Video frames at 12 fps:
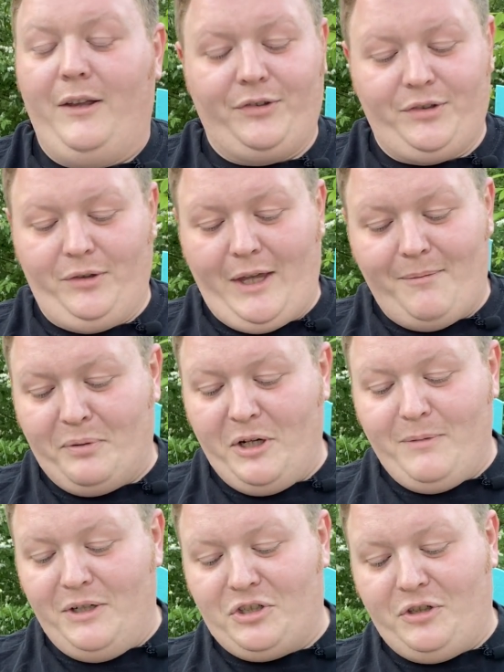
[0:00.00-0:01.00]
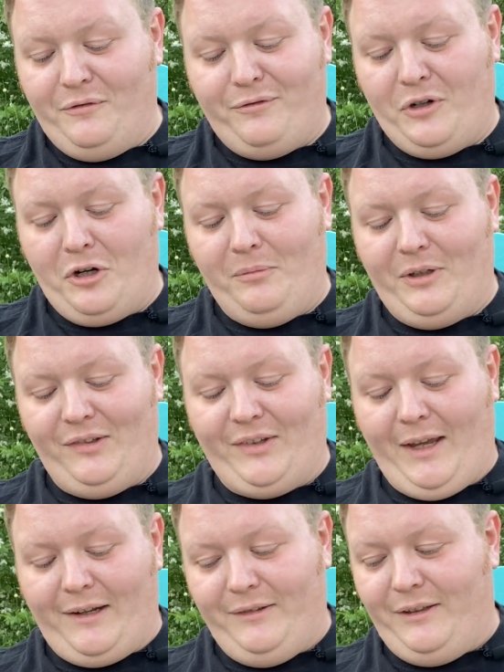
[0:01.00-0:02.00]
so that pretty much confirmed
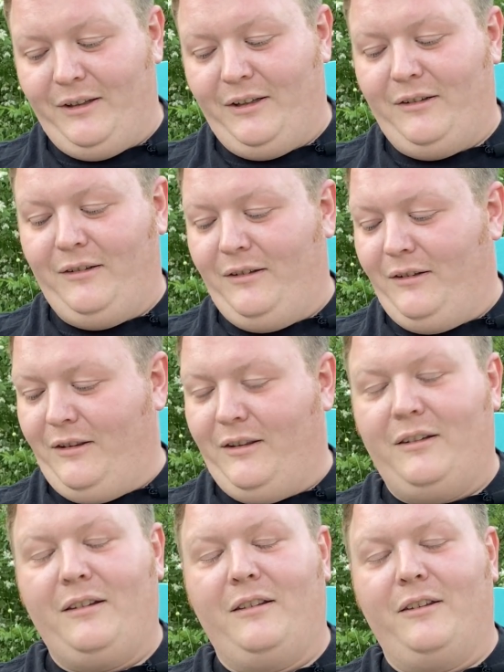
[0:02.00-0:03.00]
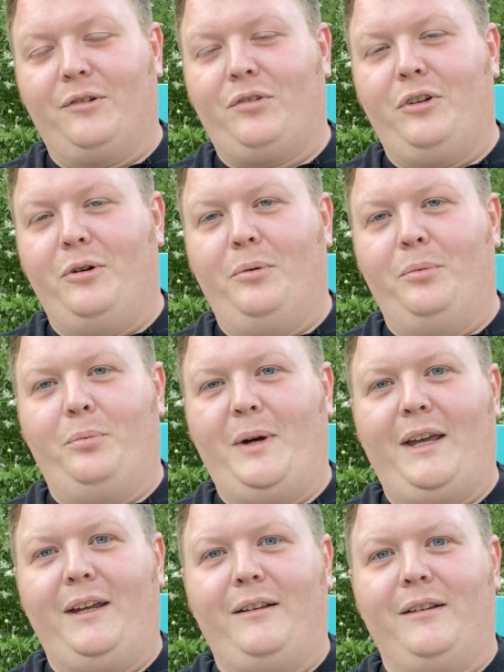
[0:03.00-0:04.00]
exactly that there's no
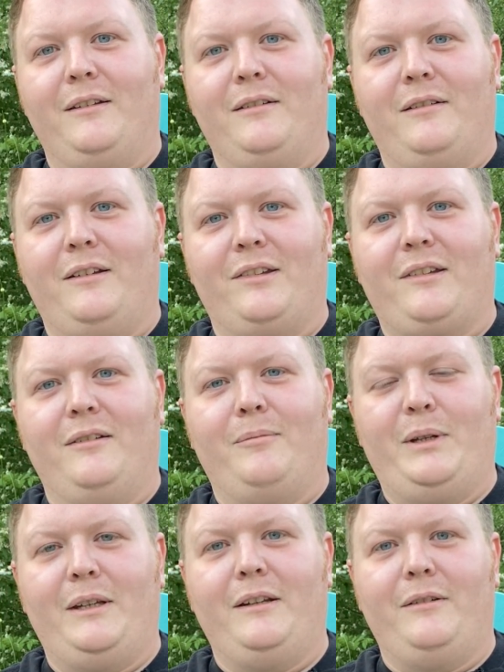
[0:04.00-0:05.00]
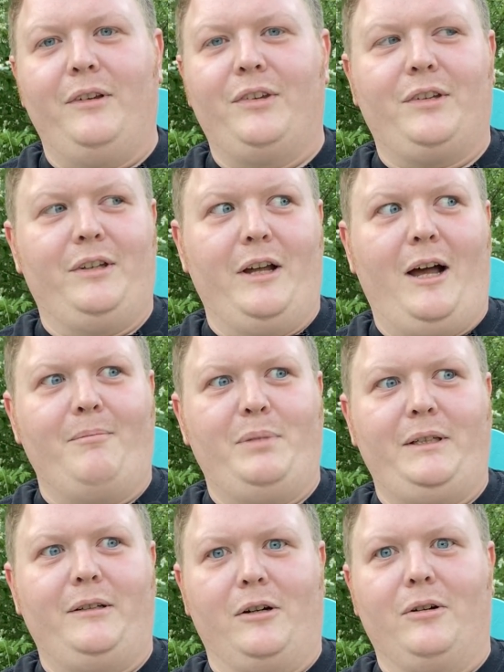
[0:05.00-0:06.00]
way that this could not
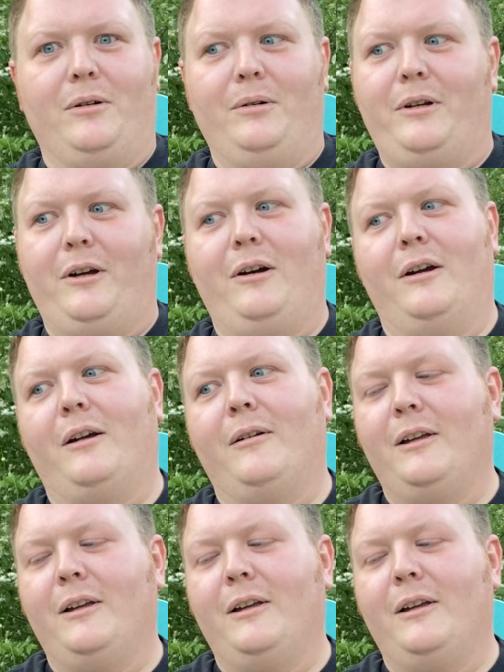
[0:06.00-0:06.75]
be her old car.